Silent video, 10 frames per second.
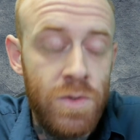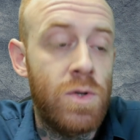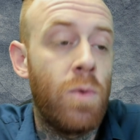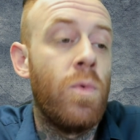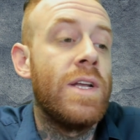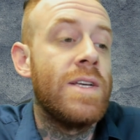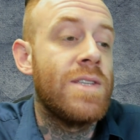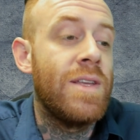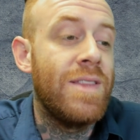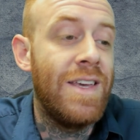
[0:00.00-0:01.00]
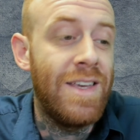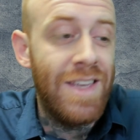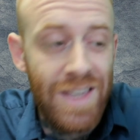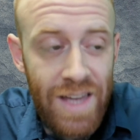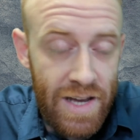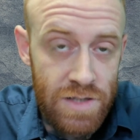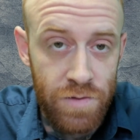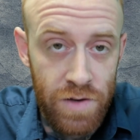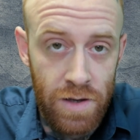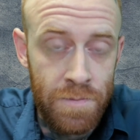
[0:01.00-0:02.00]
So what is the
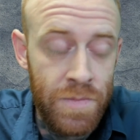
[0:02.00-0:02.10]
ESV?